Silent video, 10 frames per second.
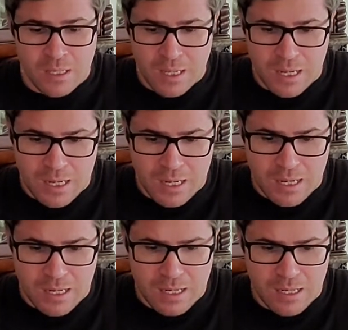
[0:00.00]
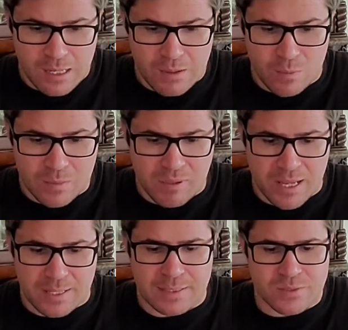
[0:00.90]
and what the
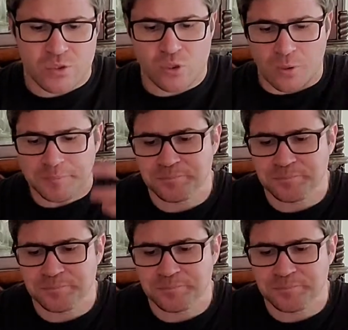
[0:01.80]
plan is. So